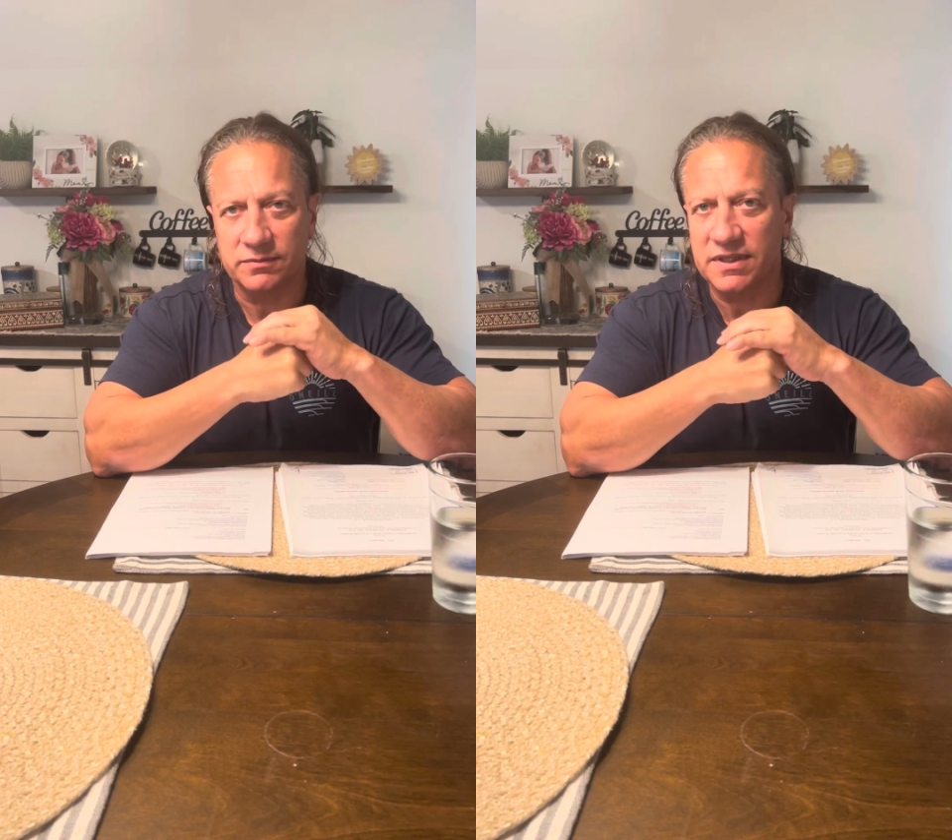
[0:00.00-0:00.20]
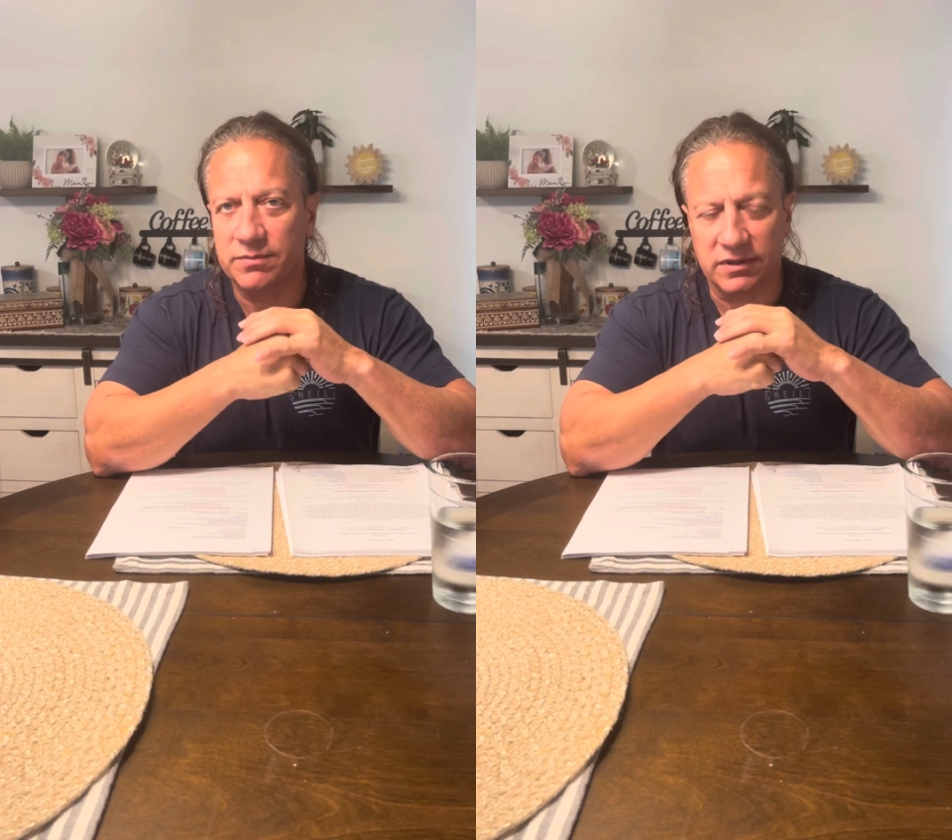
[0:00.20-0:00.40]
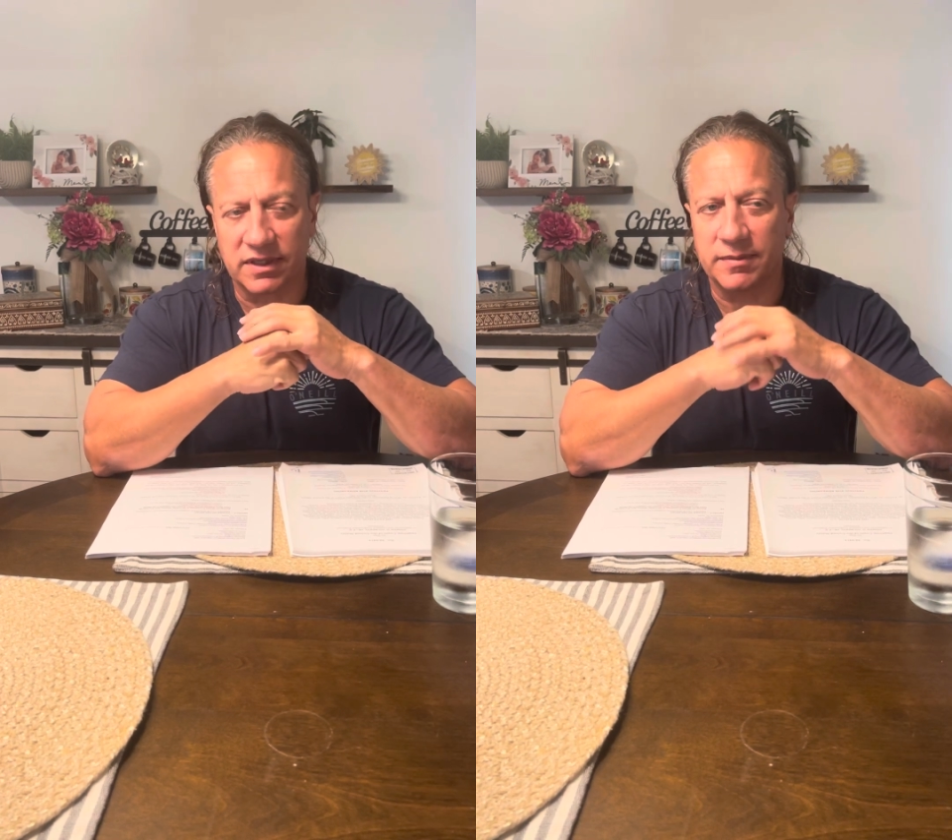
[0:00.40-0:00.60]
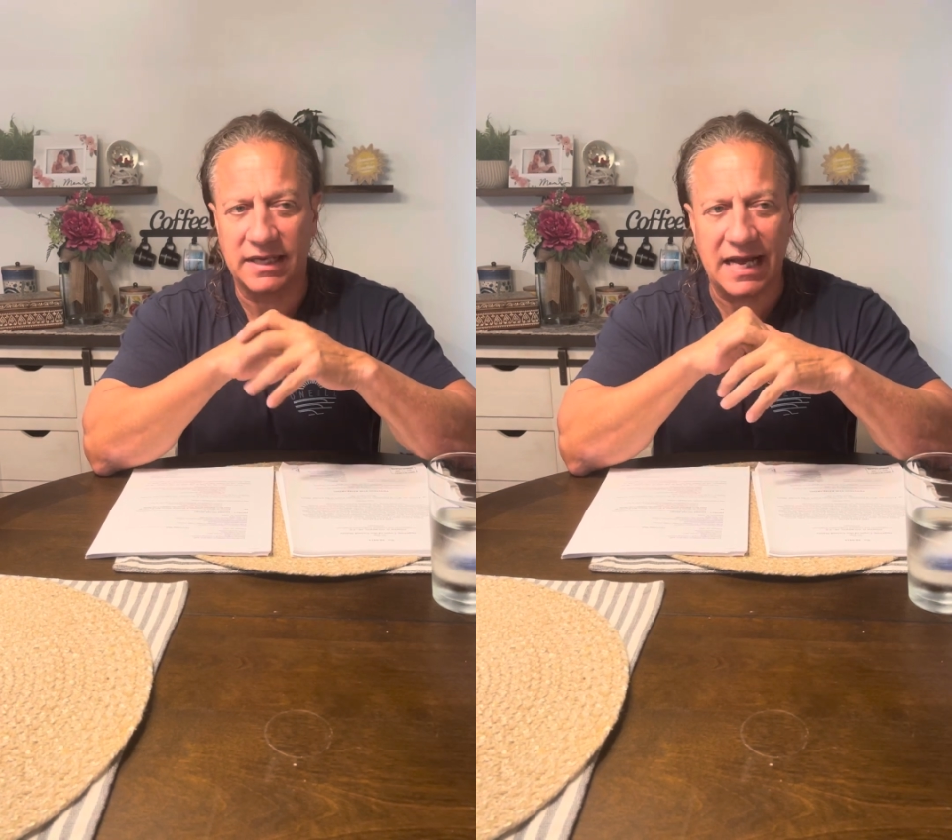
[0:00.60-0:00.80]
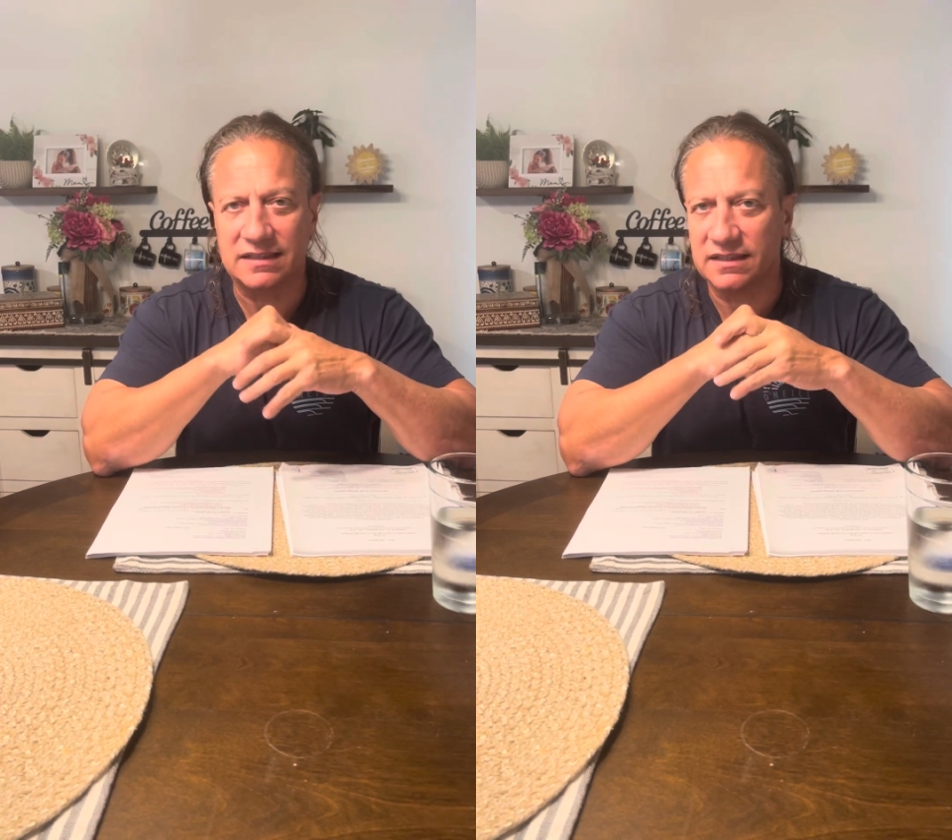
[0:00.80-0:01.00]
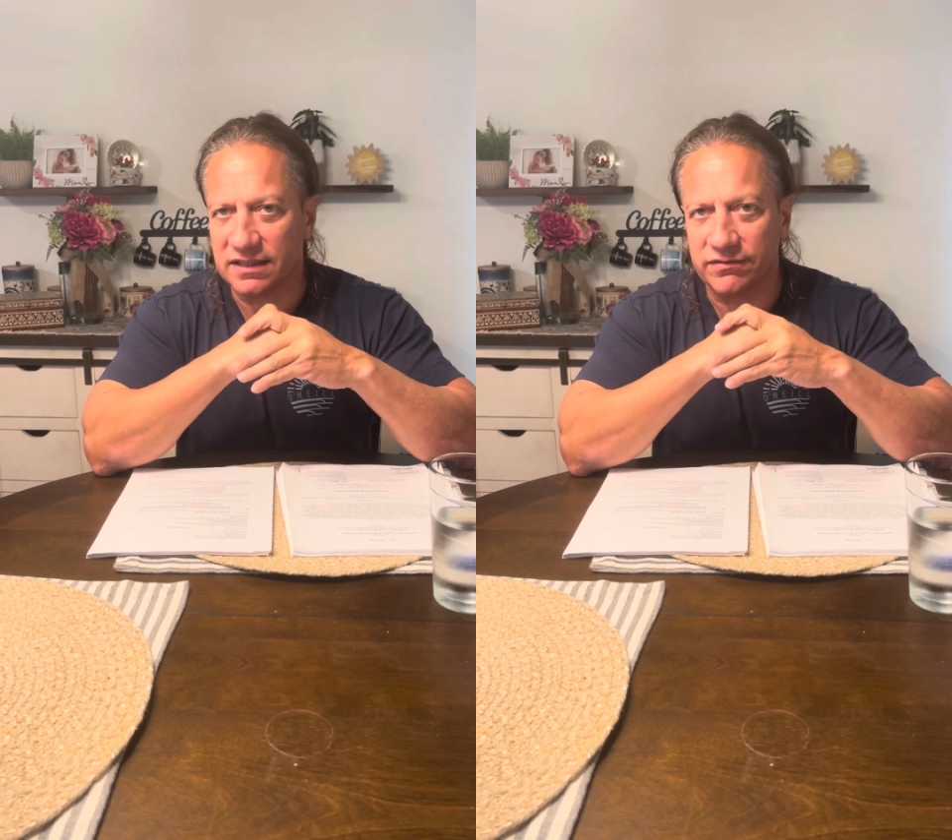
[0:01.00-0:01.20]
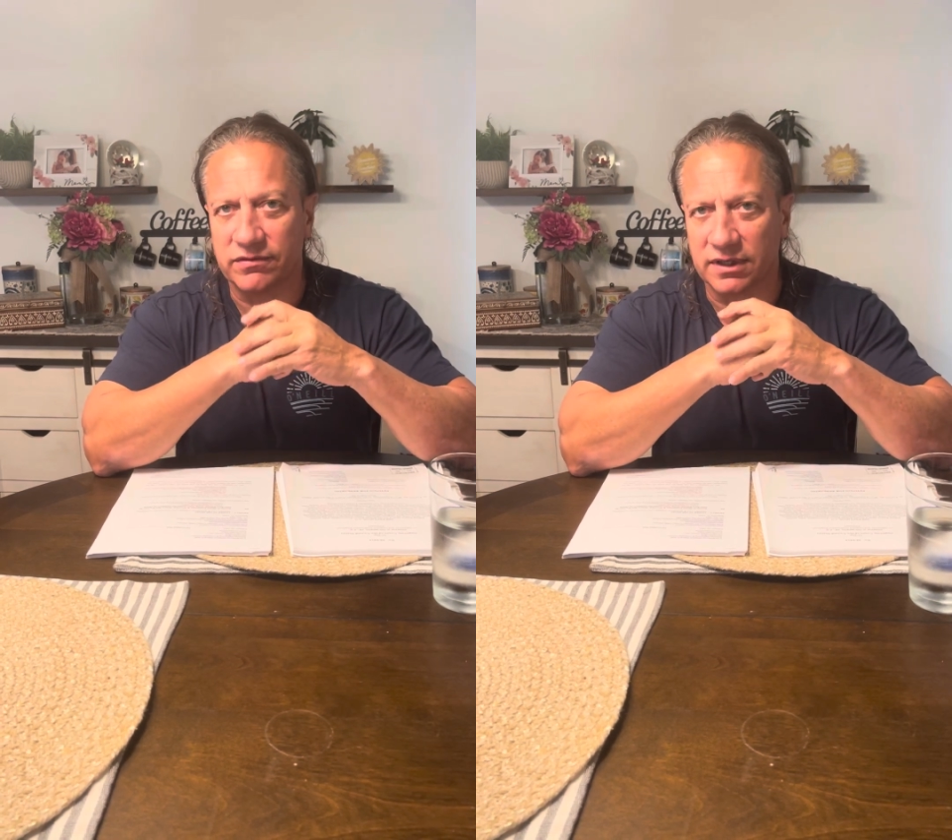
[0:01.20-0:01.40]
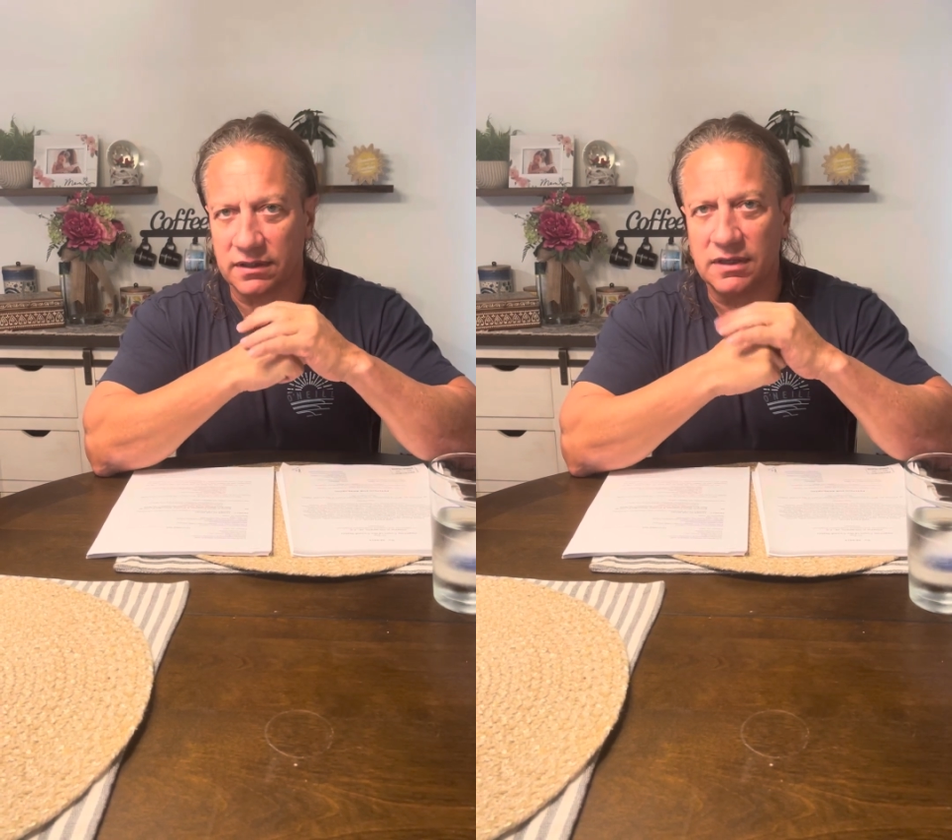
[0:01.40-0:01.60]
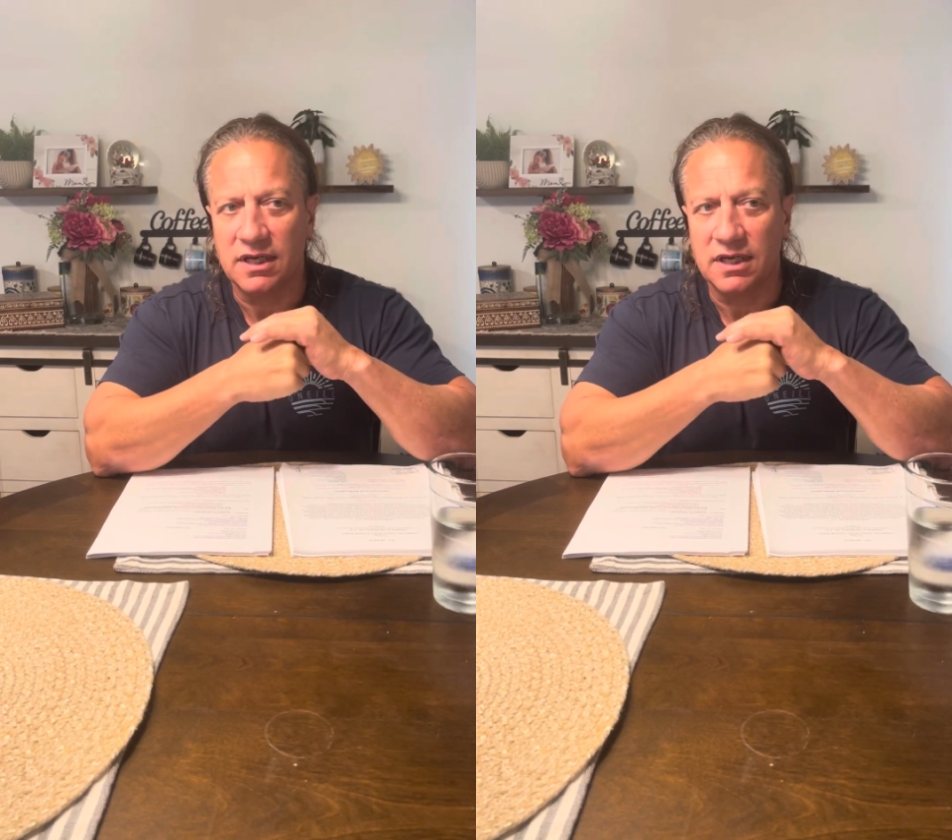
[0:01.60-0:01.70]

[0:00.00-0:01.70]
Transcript: People are going to be acting different,